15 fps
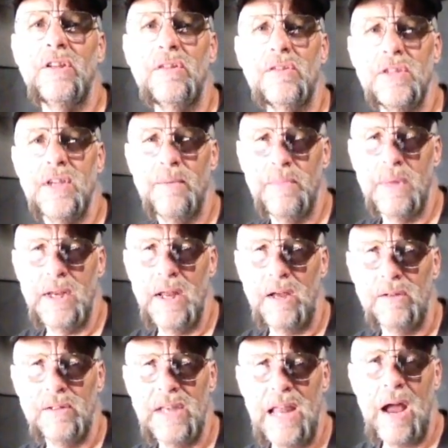do something
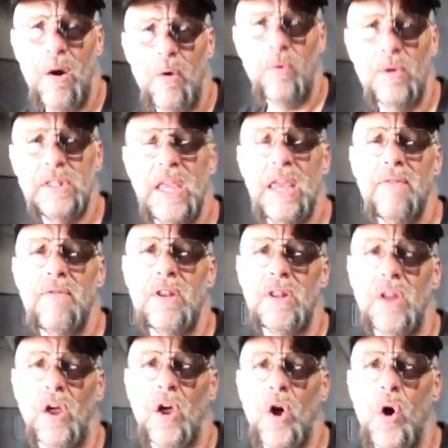else. Now it was
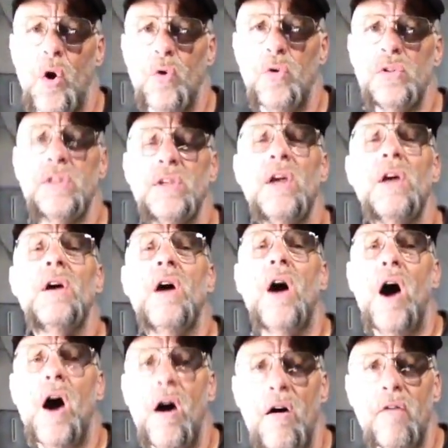given the codes
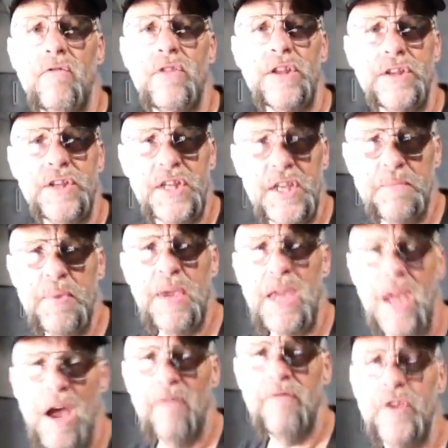of the D
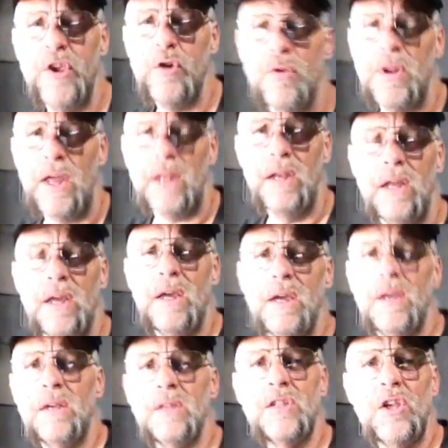P F unit.
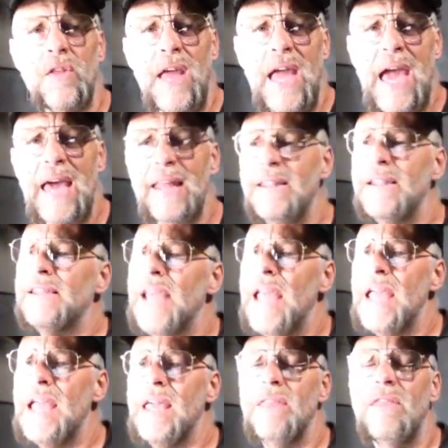So they had to
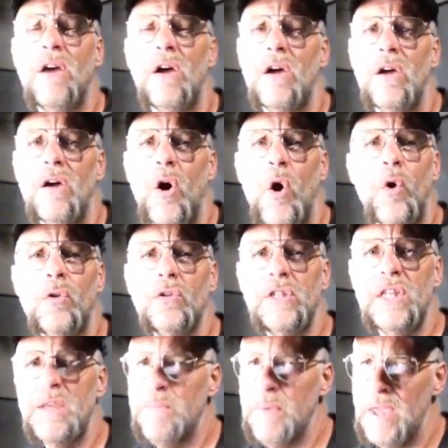take the whole
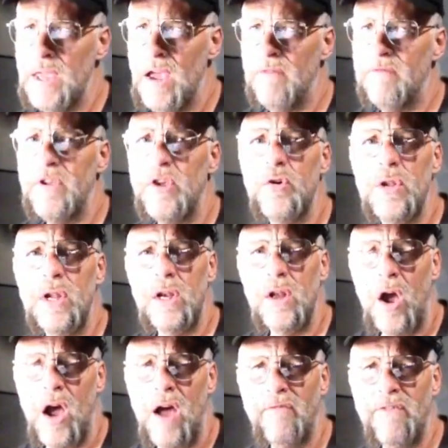D P F unit
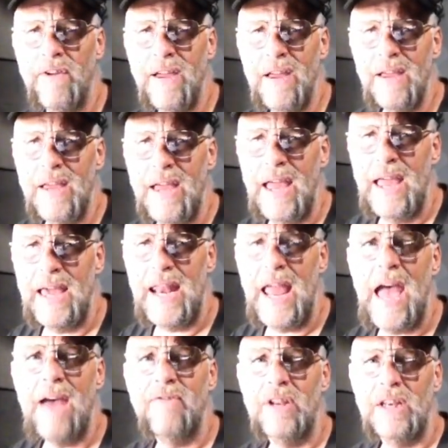off and
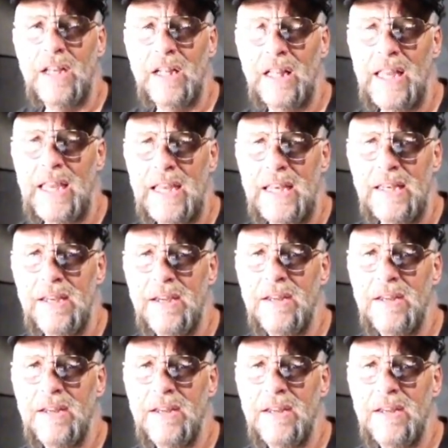have it cleaned.